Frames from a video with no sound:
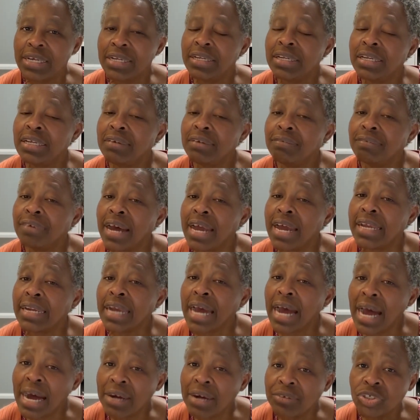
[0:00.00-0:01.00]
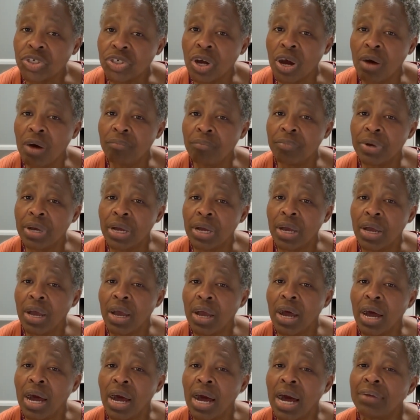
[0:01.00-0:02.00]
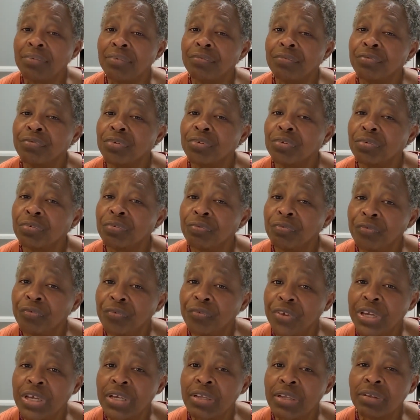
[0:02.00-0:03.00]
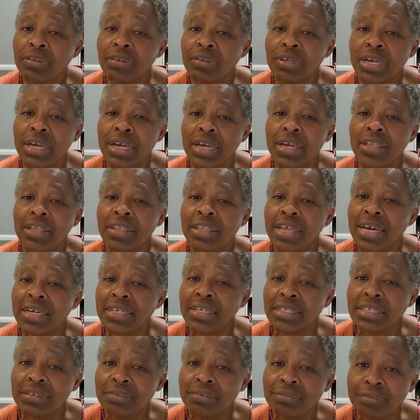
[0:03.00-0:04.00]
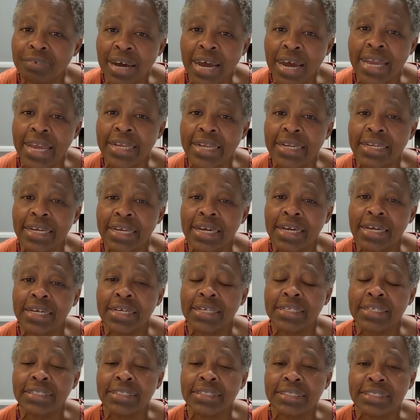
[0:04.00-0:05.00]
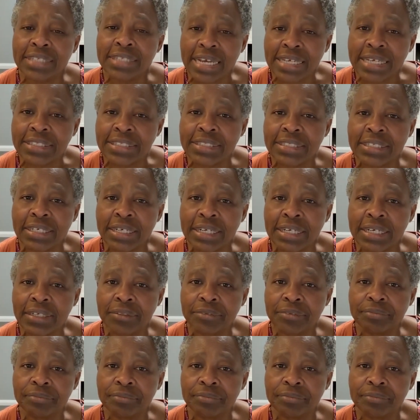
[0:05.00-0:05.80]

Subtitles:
divine outcome and fulfill their divine destiny.